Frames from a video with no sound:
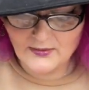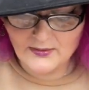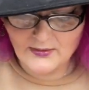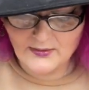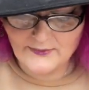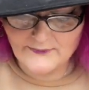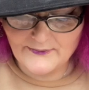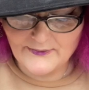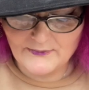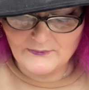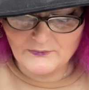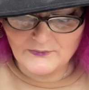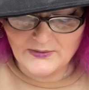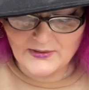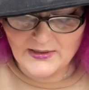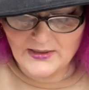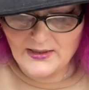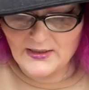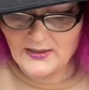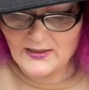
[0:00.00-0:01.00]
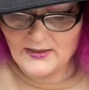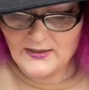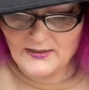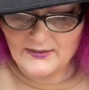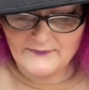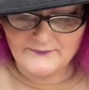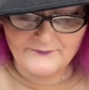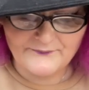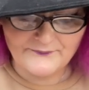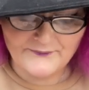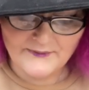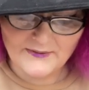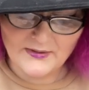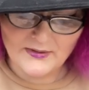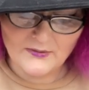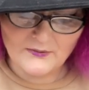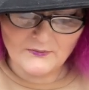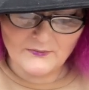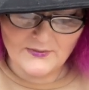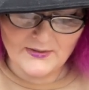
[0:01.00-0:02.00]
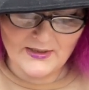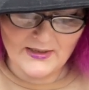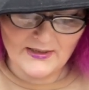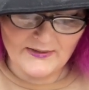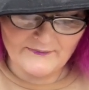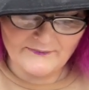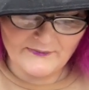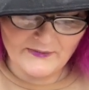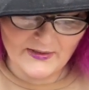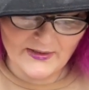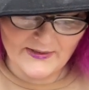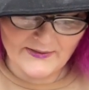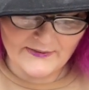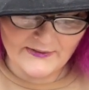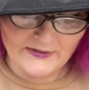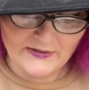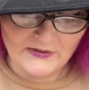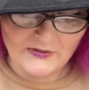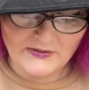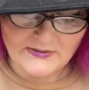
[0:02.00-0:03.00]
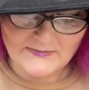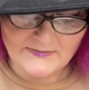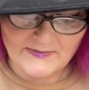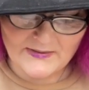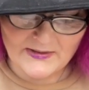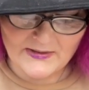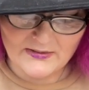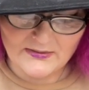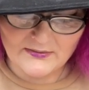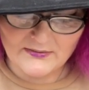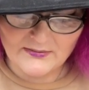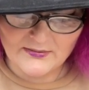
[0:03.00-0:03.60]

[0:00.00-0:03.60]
And then we have like the cosmic